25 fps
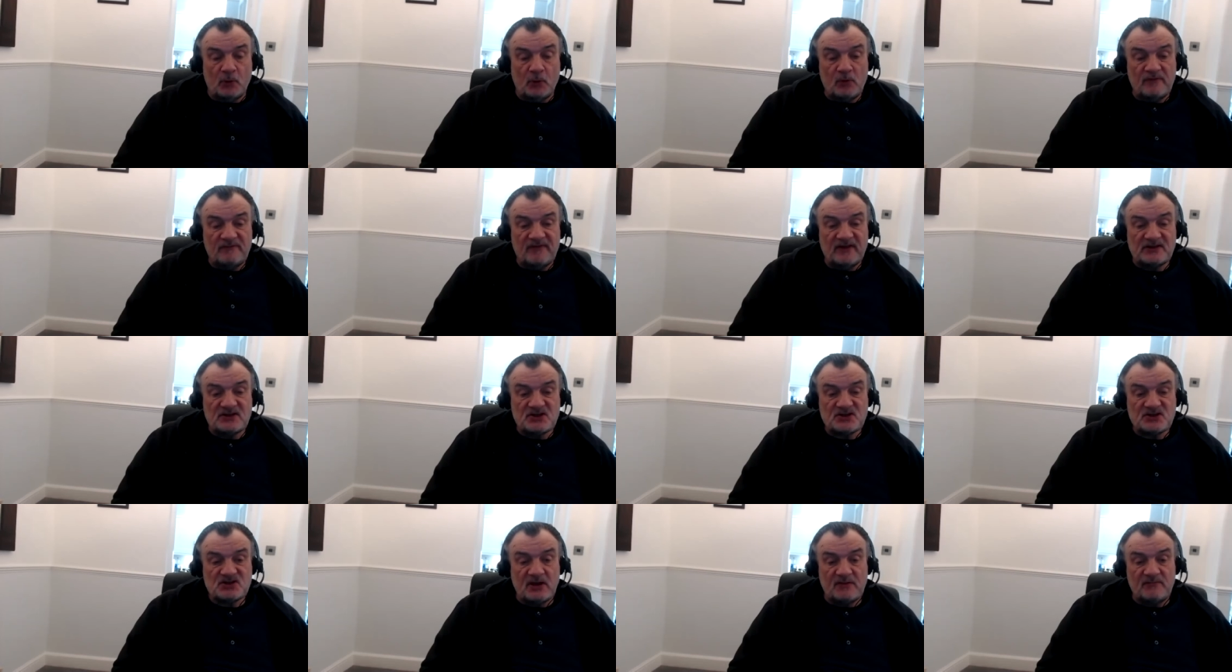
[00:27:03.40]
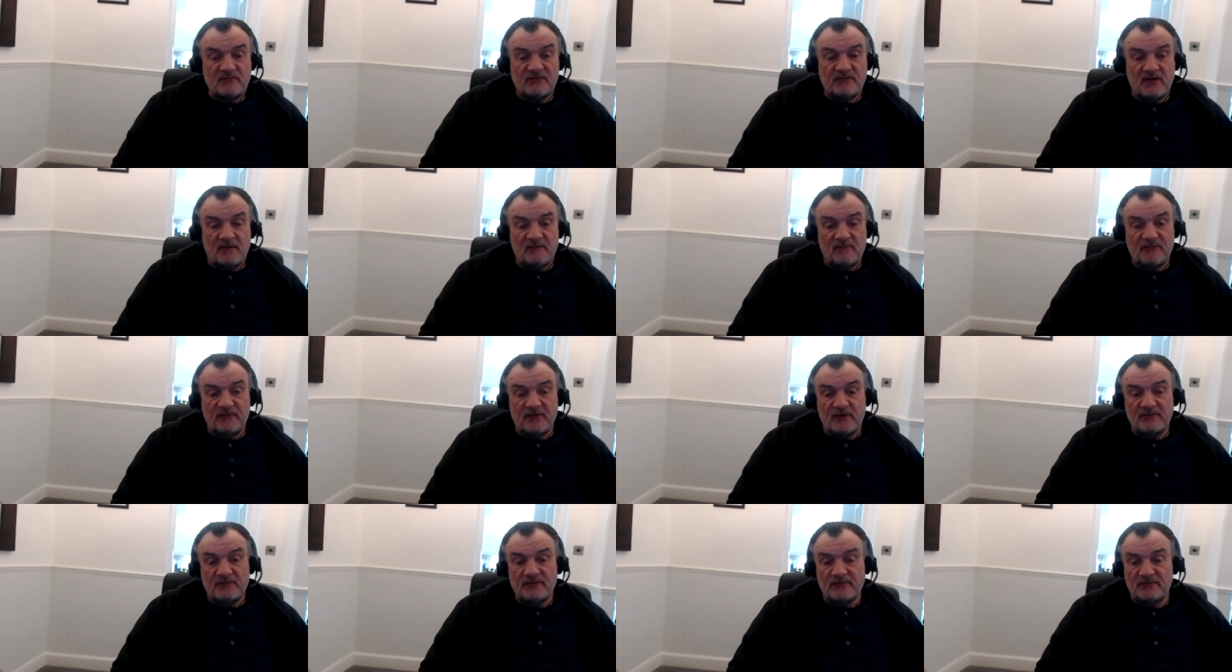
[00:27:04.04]
they've had the same front
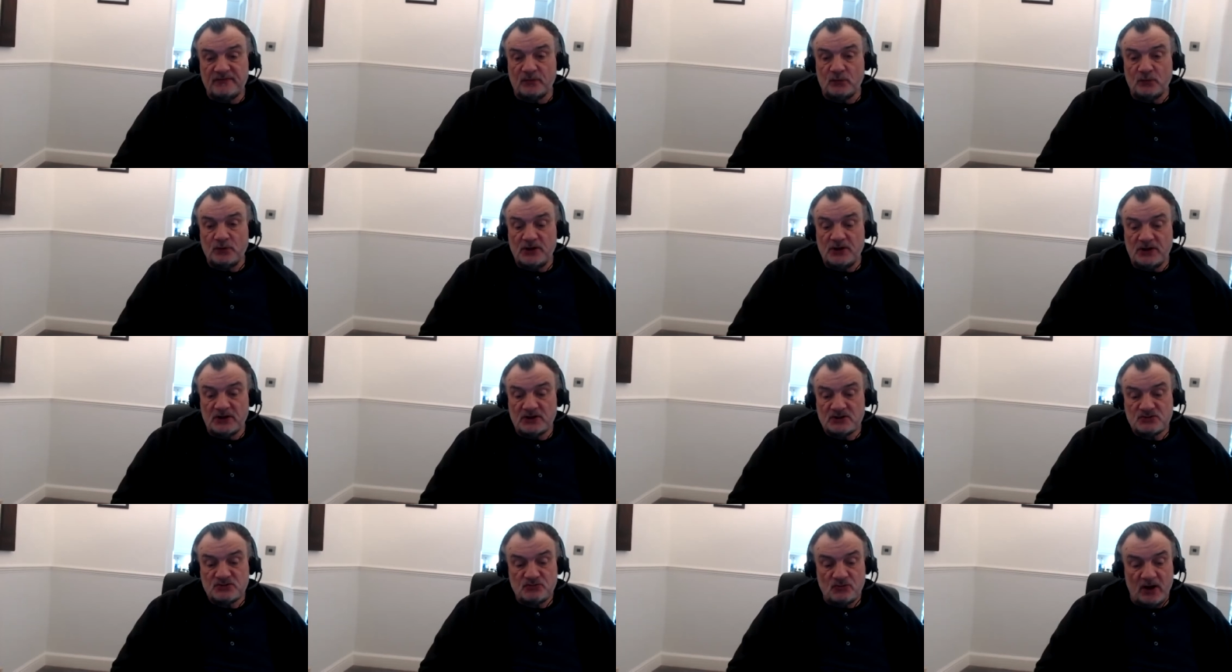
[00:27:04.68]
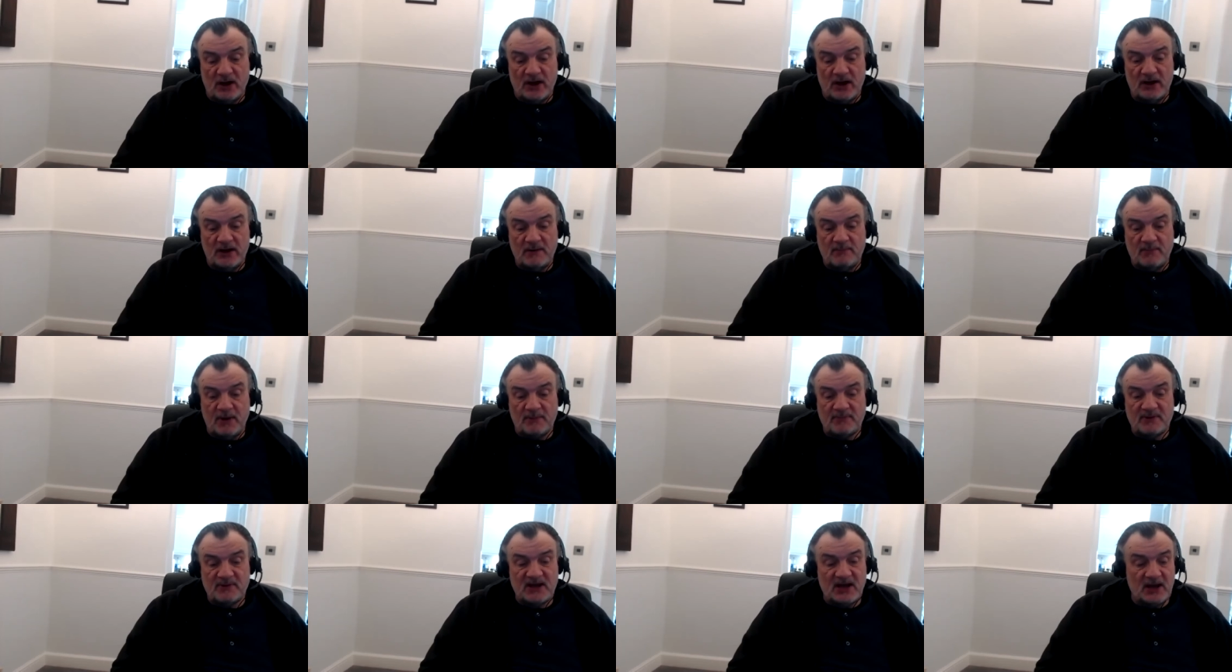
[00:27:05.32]
three for four years, right? And they
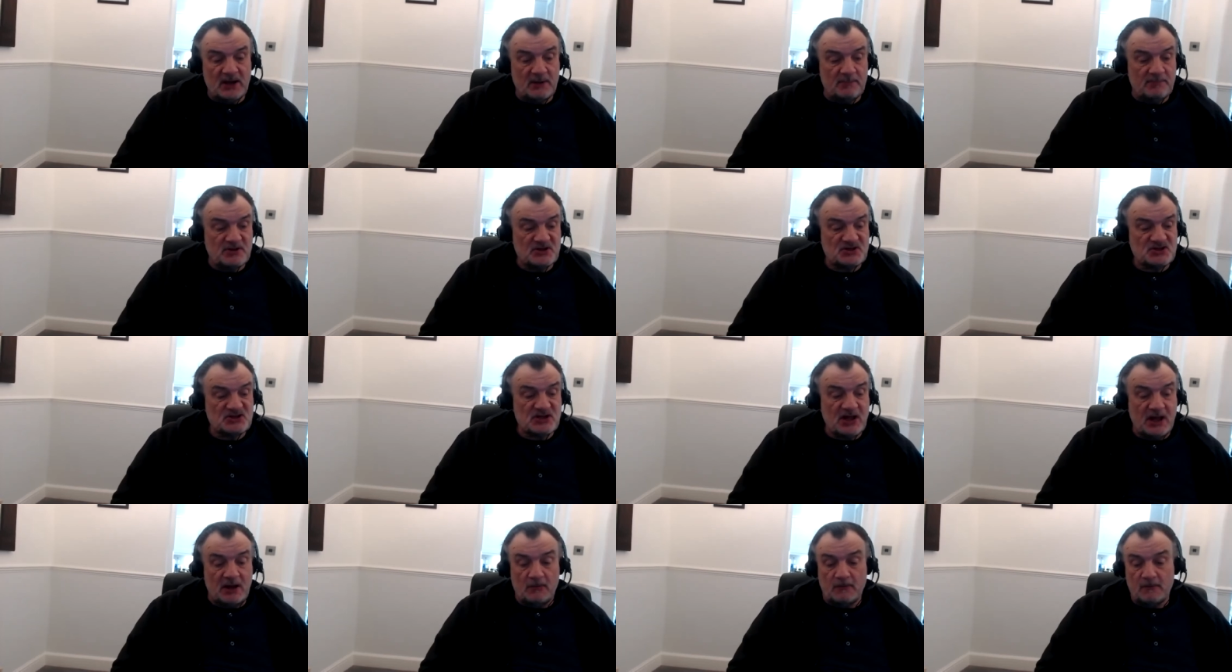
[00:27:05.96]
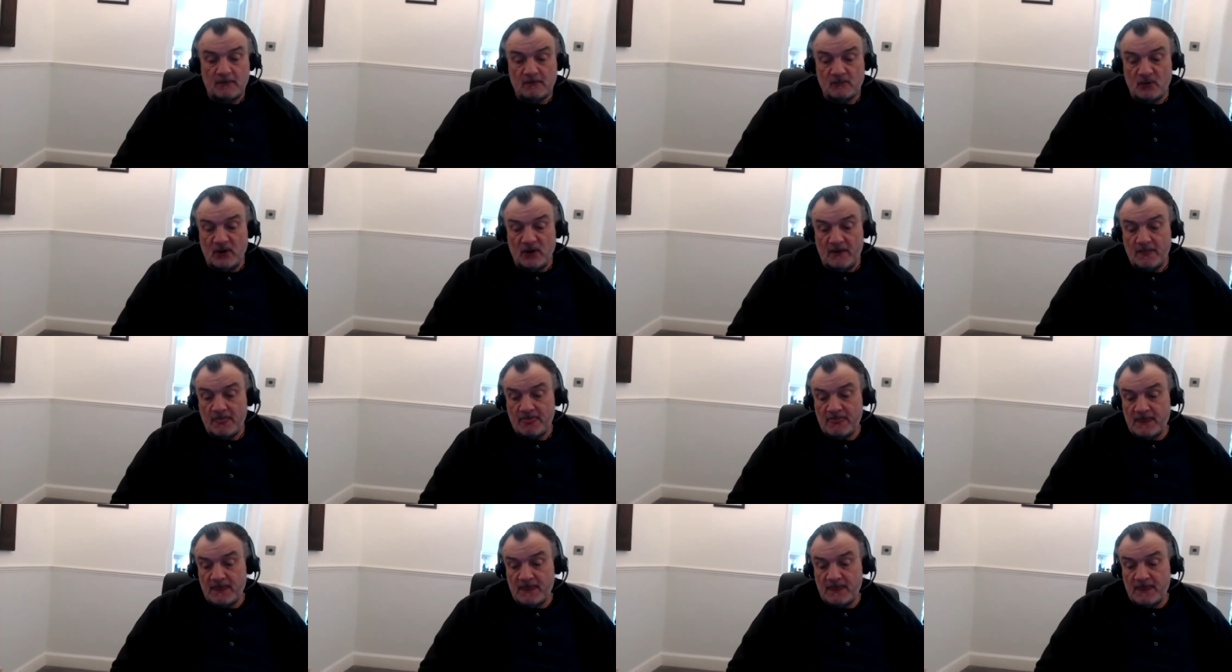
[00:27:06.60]
may be going a bit stout, right?